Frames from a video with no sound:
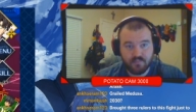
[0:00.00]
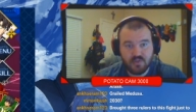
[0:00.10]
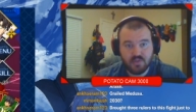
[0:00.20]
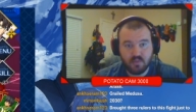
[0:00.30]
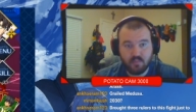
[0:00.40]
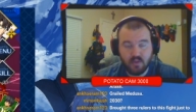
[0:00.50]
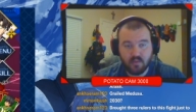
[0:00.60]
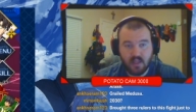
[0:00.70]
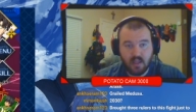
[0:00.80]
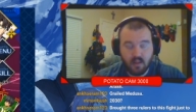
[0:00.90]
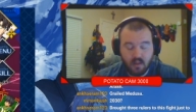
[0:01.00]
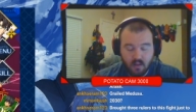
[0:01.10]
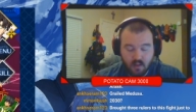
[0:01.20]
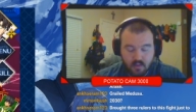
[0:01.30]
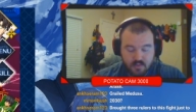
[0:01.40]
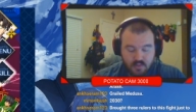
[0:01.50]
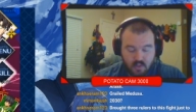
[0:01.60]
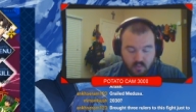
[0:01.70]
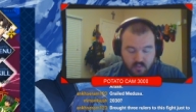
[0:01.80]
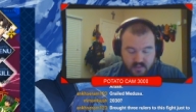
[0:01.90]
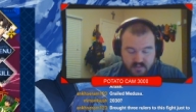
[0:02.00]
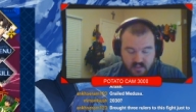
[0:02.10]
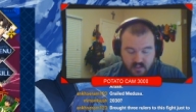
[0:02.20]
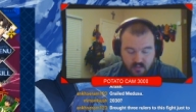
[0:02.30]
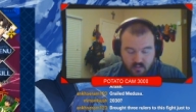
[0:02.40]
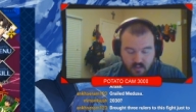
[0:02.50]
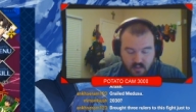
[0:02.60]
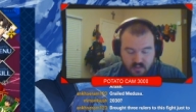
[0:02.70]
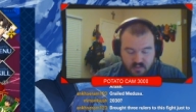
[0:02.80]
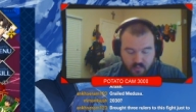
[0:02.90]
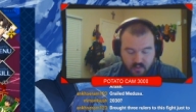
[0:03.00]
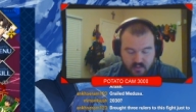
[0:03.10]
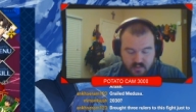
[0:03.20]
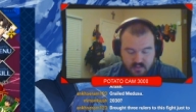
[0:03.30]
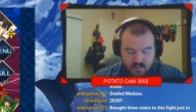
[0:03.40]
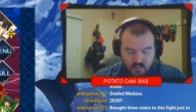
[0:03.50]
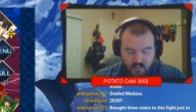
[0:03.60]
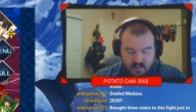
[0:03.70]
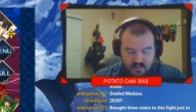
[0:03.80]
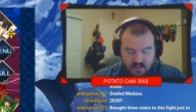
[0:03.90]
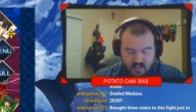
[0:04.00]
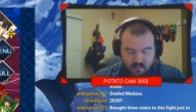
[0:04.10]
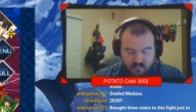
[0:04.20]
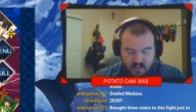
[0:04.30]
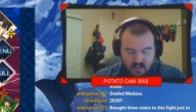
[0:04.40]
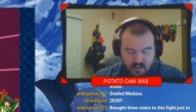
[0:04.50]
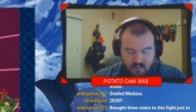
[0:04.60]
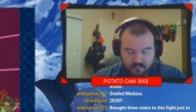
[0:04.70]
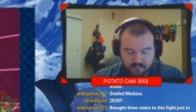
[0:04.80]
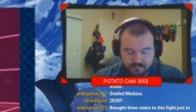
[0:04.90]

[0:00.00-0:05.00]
He should be okay. So let's get uh, Spartacus doing his damn thing.